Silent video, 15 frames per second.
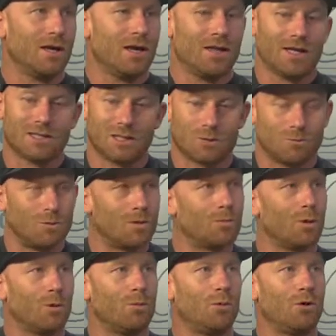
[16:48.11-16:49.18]
that's just one
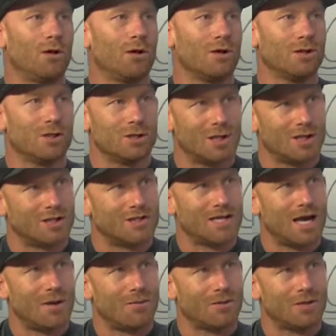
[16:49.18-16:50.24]
more point on the judge's
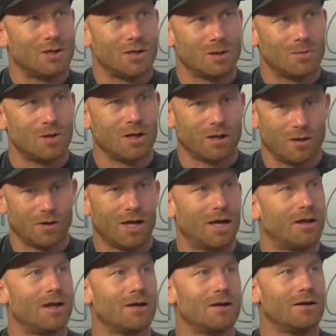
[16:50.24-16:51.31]
tablet that you can be like, okay,
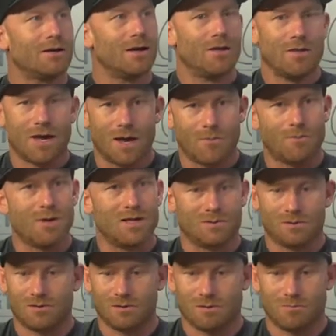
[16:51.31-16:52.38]
like that
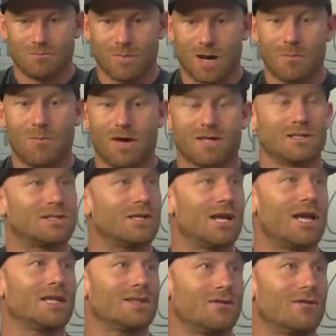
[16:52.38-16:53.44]
is my best
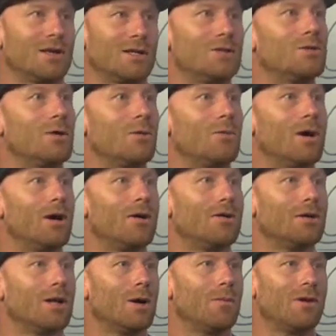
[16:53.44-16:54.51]
chance of like doing well, you know?